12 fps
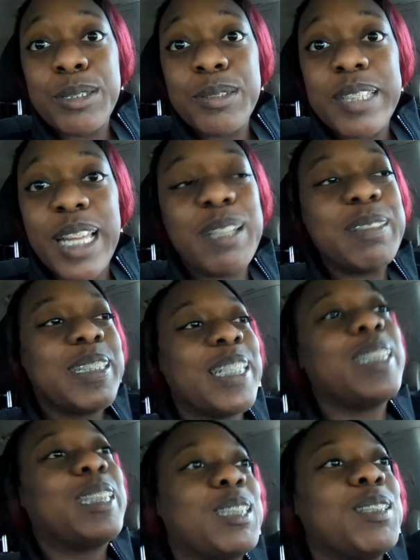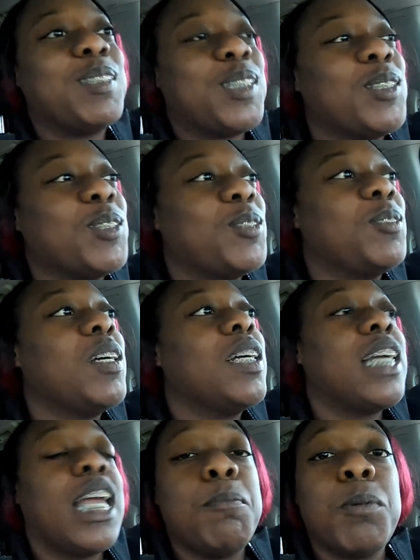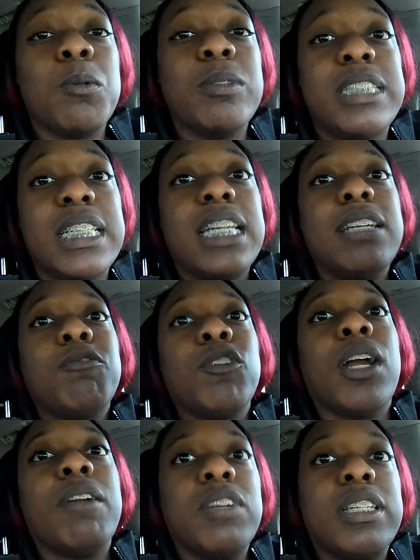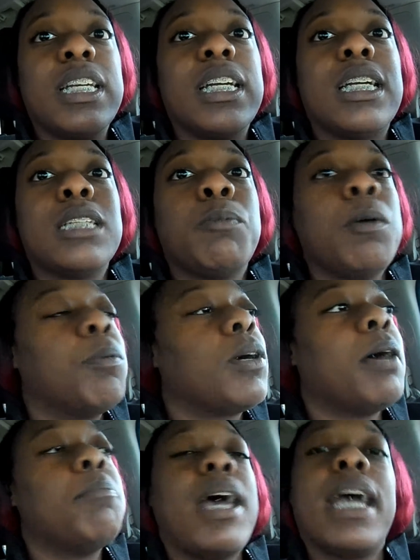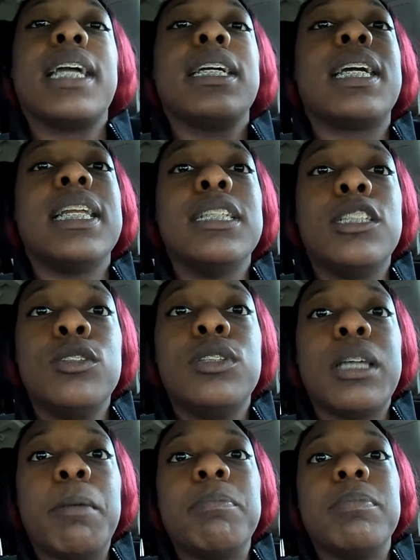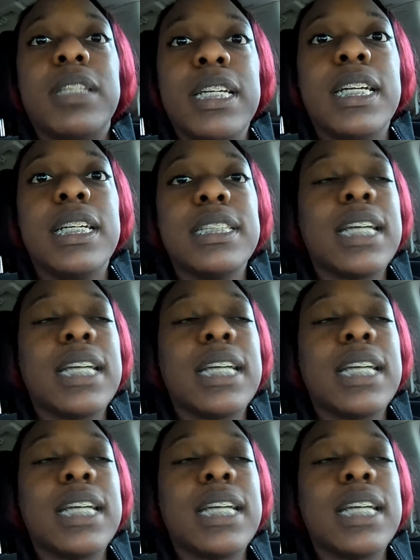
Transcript: They don't teach you to keep a receipt for everything, because people come back and can do some things.